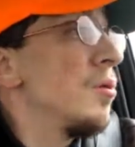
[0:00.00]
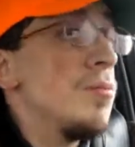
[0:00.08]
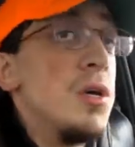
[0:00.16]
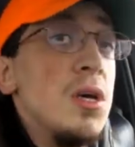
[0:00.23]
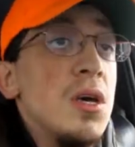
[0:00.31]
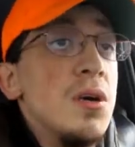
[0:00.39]

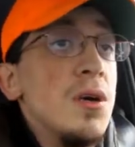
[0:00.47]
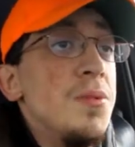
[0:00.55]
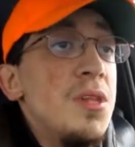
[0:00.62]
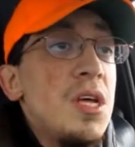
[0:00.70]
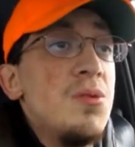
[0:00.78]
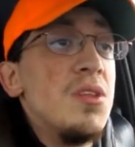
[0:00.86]
But yeah, I
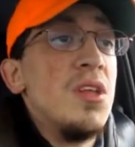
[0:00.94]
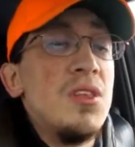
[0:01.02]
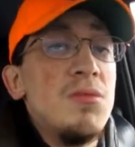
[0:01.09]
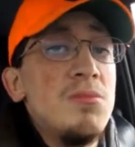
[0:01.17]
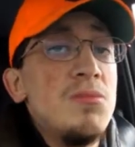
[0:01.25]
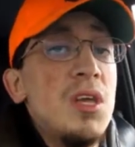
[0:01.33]
mean, that was
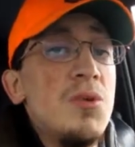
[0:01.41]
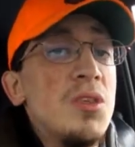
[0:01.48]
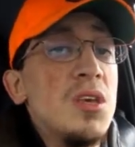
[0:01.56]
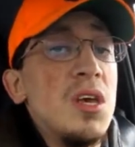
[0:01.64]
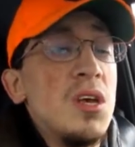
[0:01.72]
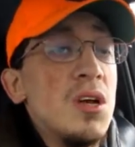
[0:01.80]
nothing. That
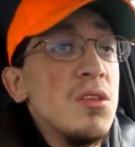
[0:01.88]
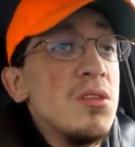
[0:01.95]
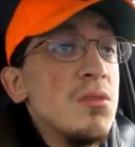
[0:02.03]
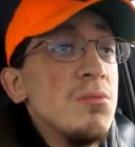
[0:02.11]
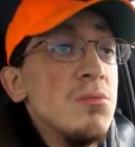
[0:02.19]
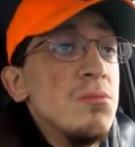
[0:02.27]
wasn't chaos.